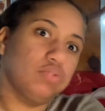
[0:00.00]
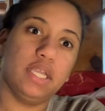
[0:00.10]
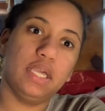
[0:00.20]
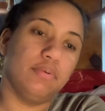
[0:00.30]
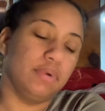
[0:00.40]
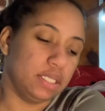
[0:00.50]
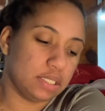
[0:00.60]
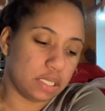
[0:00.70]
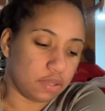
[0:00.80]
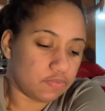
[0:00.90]
I can't wait
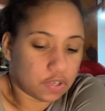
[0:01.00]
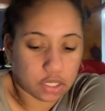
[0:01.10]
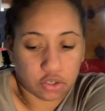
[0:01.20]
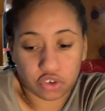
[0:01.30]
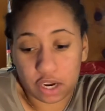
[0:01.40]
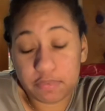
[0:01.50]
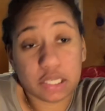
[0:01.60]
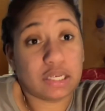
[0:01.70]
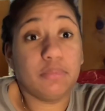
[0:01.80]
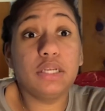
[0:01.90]
until I can fucking drive
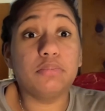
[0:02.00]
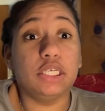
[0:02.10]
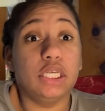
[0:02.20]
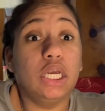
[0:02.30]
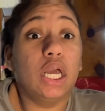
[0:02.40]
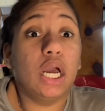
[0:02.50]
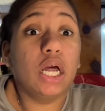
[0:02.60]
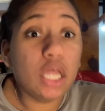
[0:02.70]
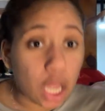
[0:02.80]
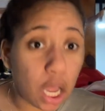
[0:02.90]
because I'm gonna be...
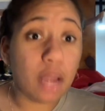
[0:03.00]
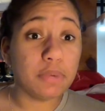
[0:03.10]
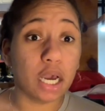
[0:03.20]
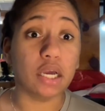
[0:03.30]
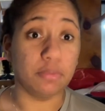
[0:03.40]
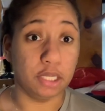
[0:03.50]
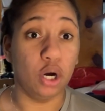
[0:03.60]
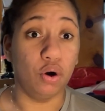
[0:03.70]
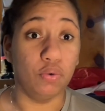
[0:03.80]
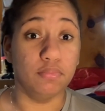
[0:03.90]
I'm not gonna be
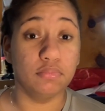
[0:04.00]
home.